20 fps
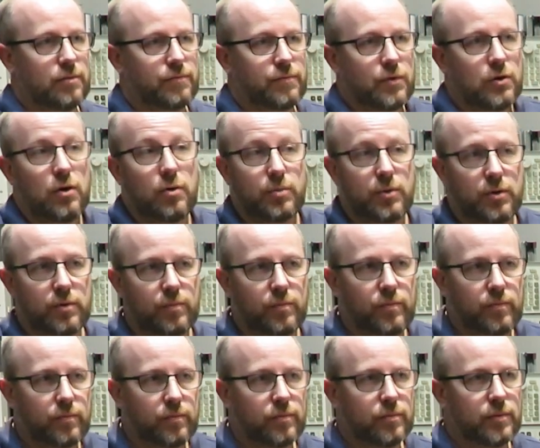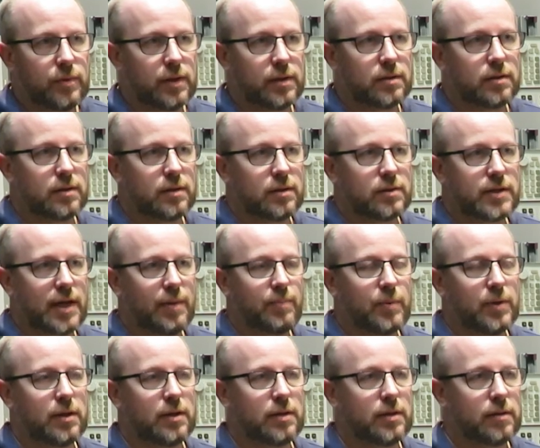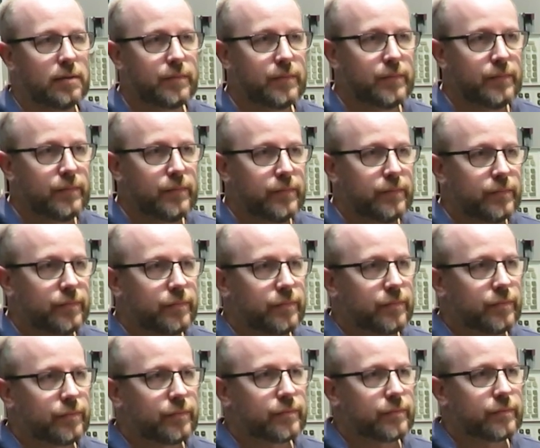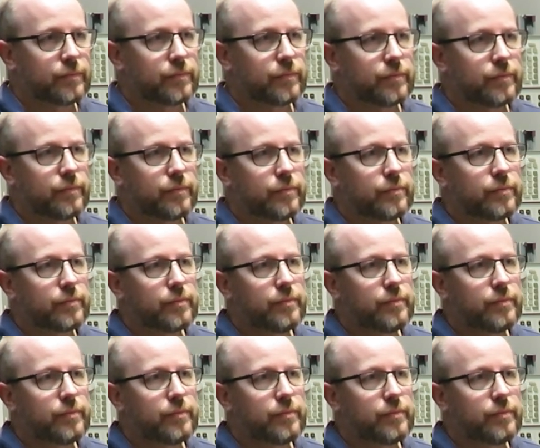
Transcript: the phenomenon that, that's happening. But hang on a minute. I thought race